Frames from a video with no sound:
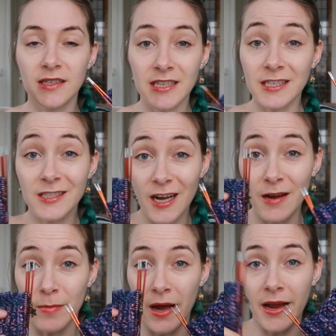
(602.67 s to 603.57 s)
this
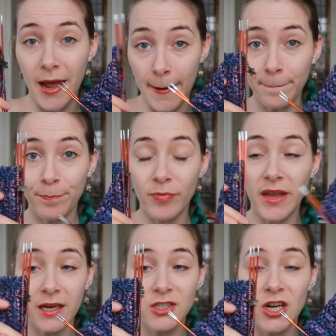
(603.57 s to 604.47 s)
time I am
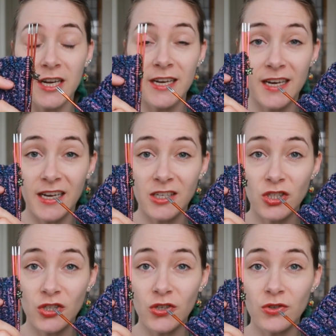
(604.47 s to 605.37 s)
actually knitting
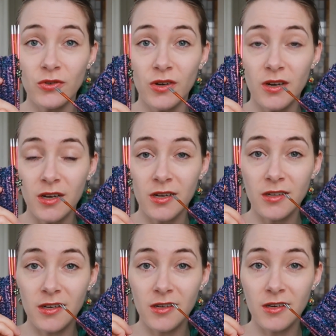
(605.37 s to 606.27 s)
2
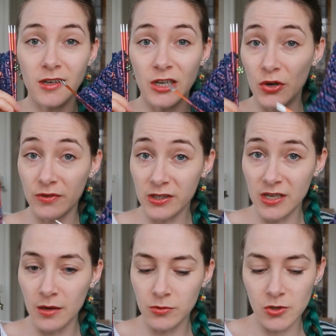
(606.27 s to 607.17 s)
of the
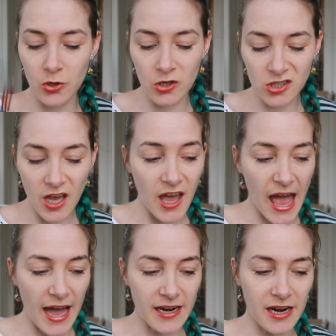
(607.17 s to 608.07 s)
same socks,
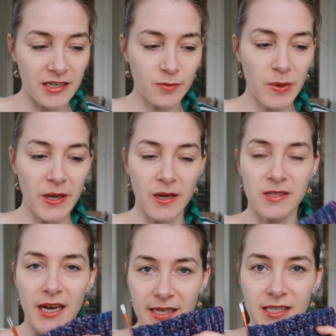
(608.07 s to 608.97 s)
and that is
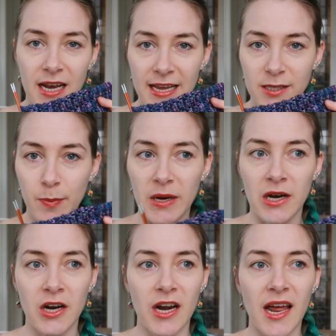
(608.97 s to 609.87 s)
because it's a lace
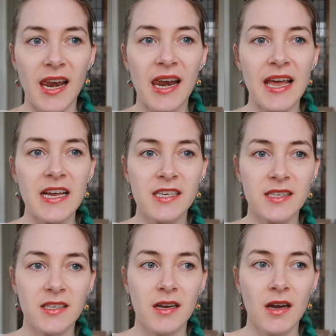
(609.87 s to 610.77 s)
pattern, and lace